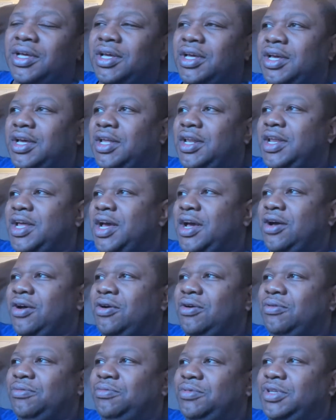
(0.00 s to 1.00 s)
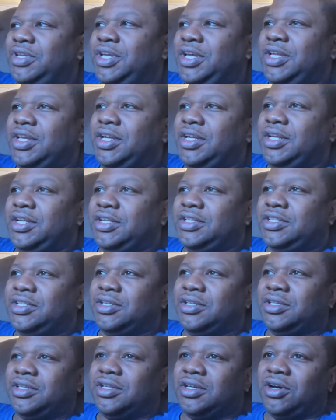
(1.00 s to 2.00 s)
And now leading
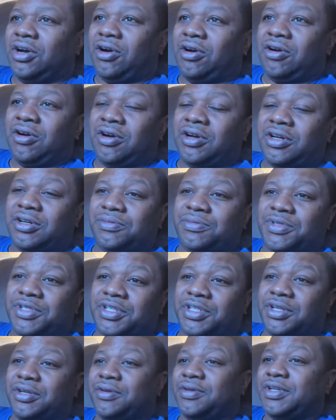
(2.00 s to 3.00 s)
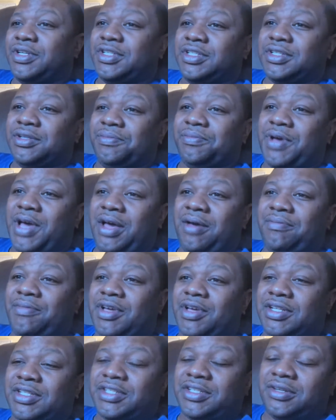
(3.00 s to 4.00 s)
into the Arkham series, the
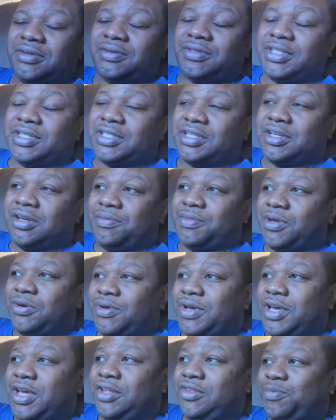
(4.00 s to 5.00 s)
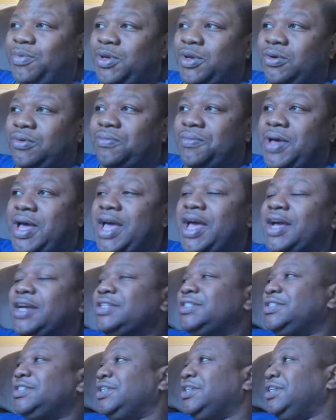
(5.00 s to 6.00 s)
Batman series that's coming on HBO
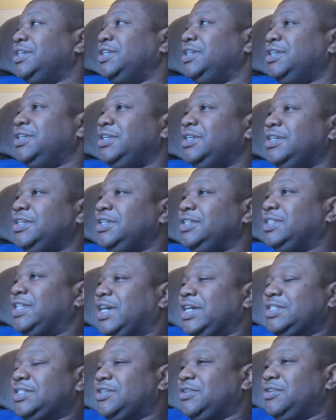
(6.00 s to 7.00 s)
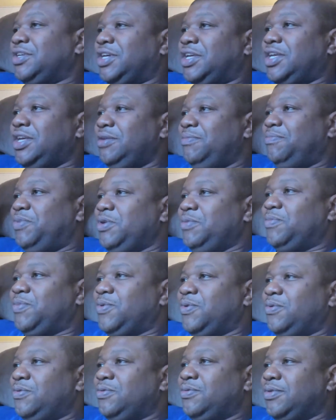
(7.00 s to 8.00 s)
Max, that's going to keep
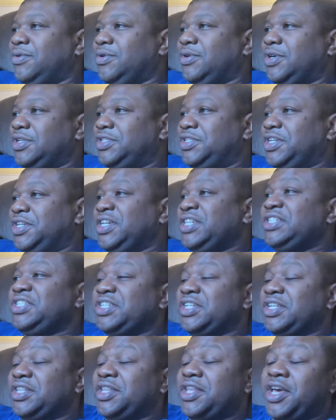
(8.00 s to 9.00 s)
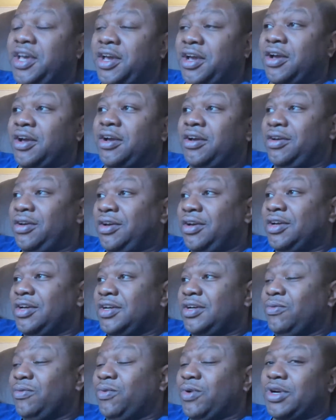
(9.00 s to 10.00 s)
people attention there.
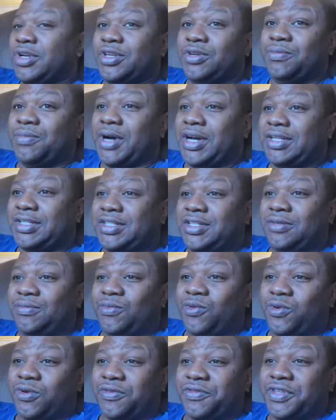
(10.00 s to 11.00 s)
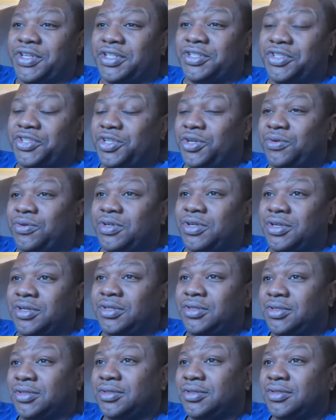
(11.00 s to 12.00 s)
Where you might see more of this
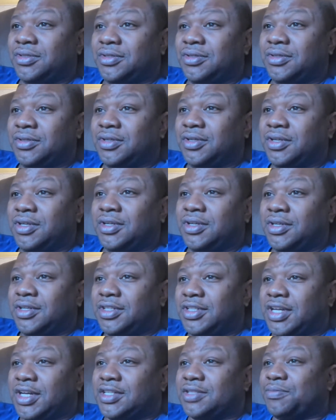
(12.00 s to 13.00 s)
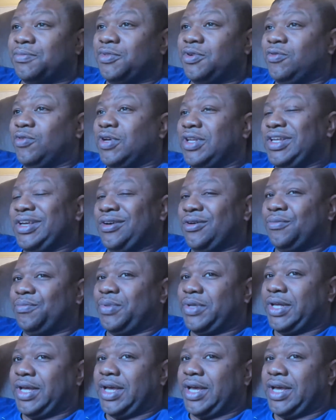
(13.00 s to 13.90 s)
Joker, that's really going